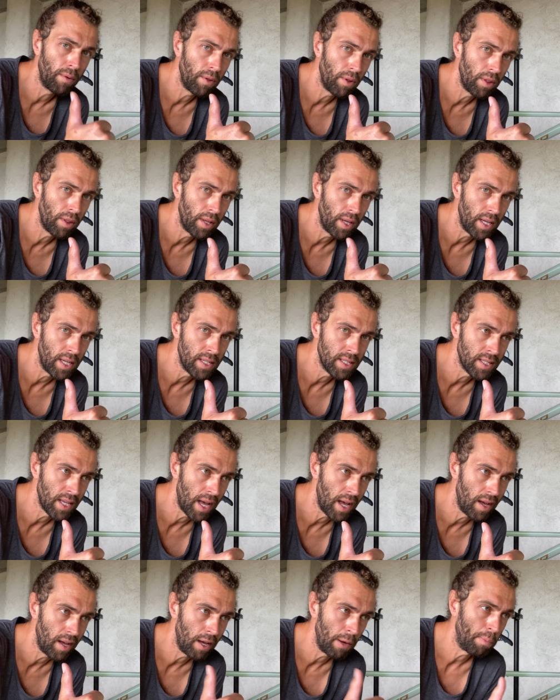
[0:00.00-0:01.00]
the
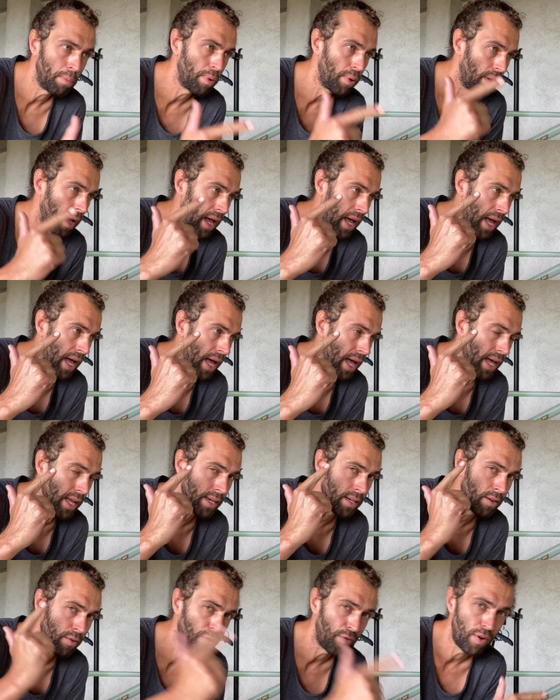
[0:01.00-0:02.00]
setup
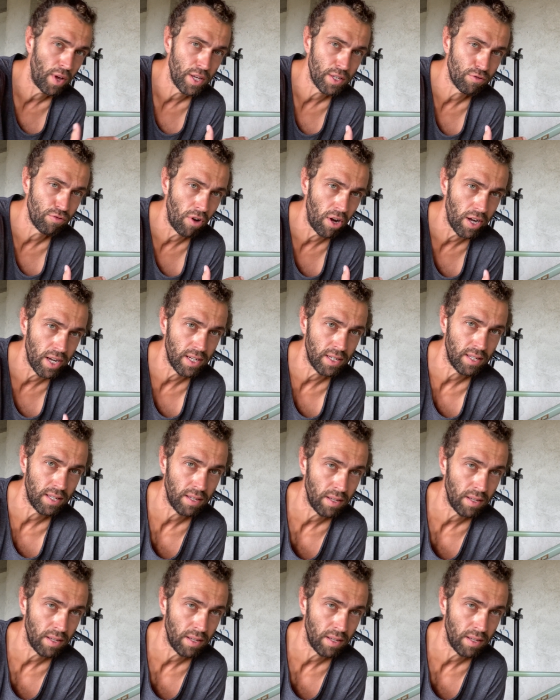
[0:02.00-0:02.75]
and first ride,